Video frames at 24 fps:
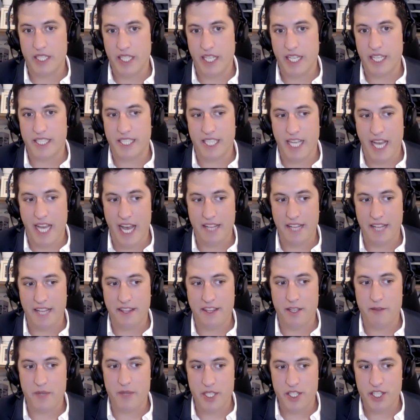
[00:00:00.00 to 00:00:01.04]
It's at
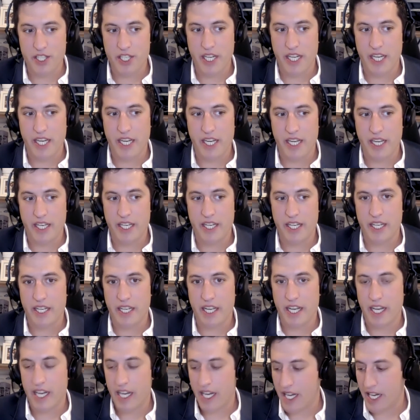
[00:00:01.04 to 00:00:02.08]
the machine,
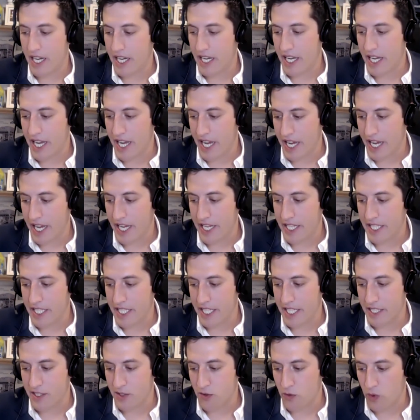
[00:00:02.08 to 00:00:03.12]
and
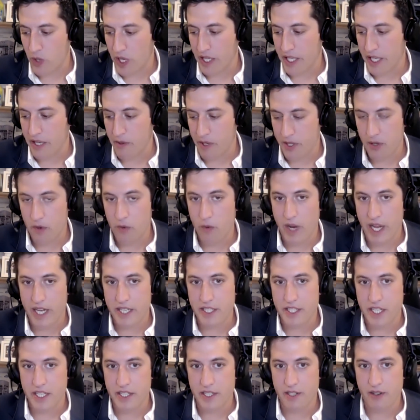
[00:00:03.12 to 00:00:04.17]
it's really with a
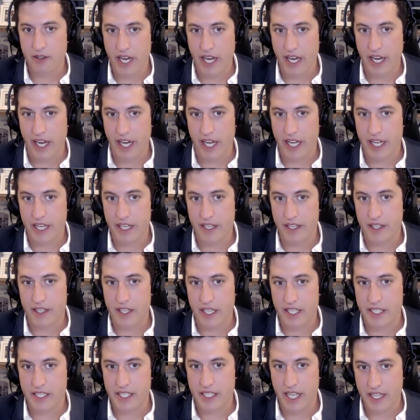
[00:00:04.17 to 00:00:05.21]
wrench in your hand.
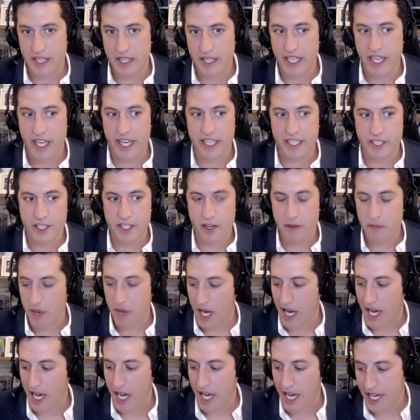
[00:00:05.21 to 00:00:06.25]
It's at the
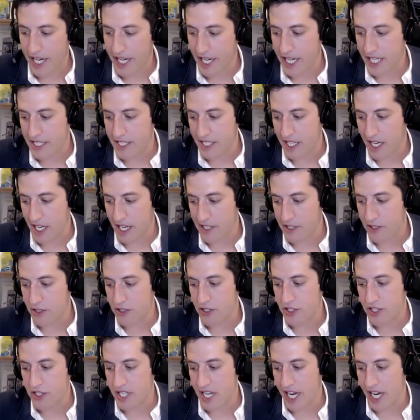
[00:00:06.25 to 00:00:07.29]
HMI. It's
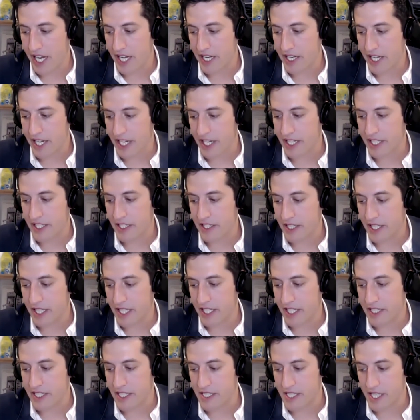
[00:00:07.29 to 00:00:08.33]
understanding
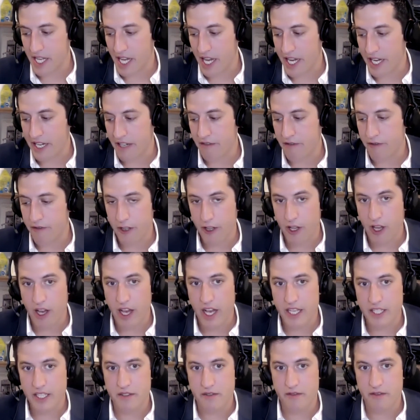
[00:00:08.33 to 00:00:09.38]
the design
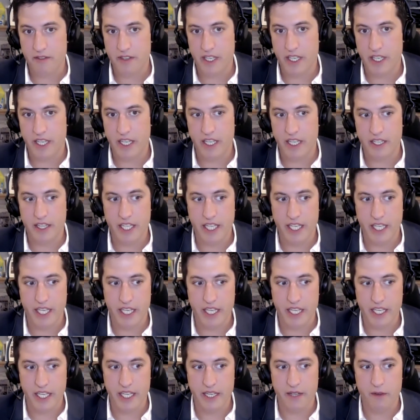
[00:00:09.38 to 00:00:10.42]
philosophy,
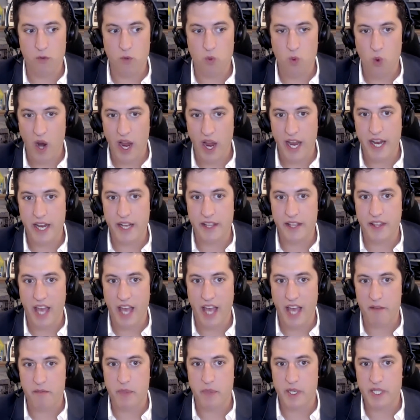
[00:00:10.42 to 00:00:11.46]
the way
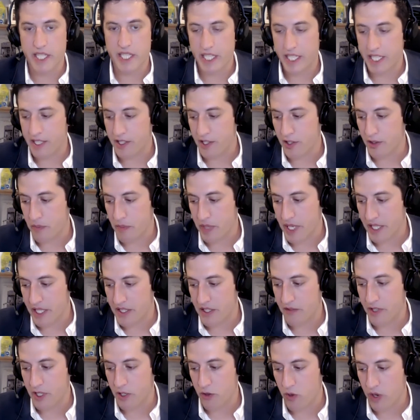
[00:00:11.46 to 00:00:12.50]
that particular piece
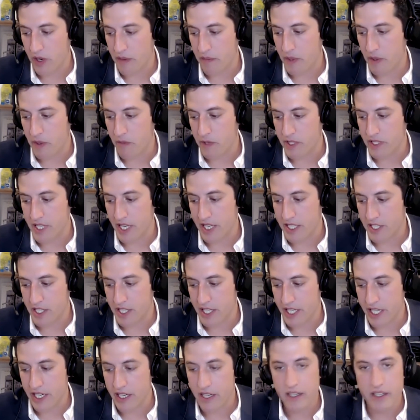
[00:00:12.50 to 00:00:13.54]
of equipment was
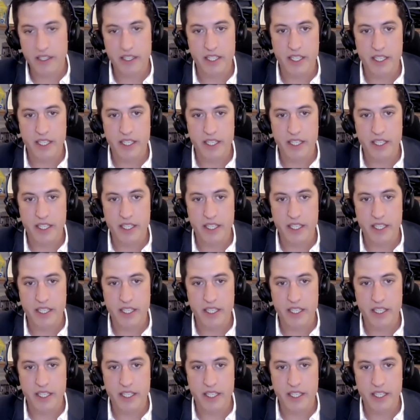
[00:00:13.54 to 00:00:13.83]
engineered.